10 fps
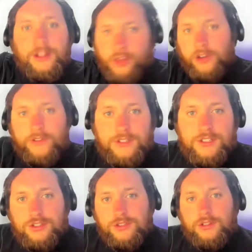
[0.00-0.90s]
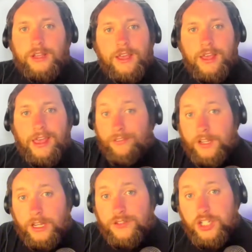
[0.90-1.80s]
None of this is true." Like, if
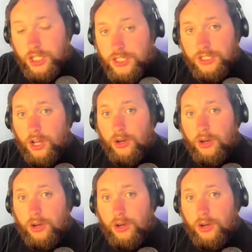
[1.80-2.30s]
he if she doesn't